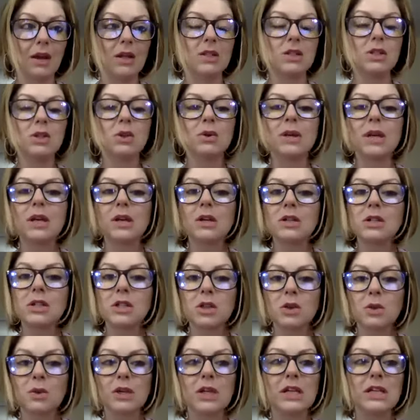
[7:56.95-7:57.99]
And so here's
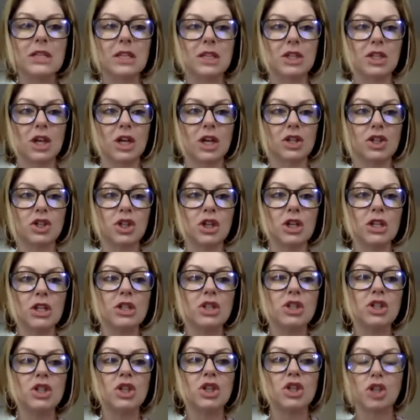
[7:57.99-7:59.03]
3 suggestions
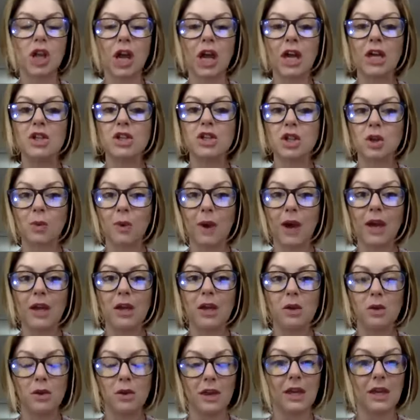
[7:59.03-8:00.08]
to change the way
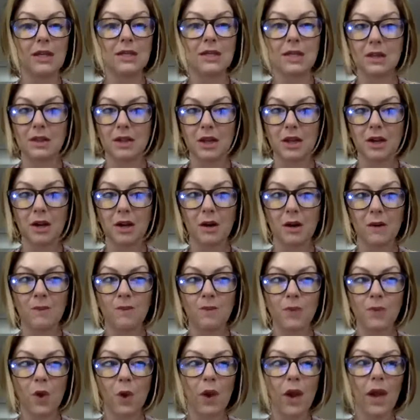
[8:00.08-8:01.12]
you think as a leader.
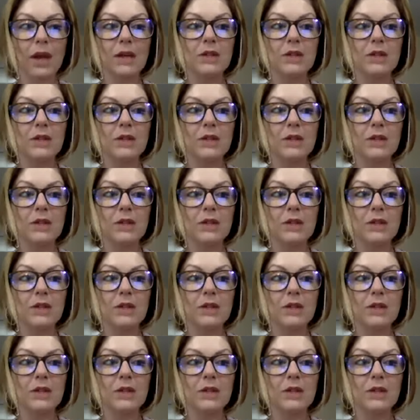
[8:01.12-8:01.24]
Okay,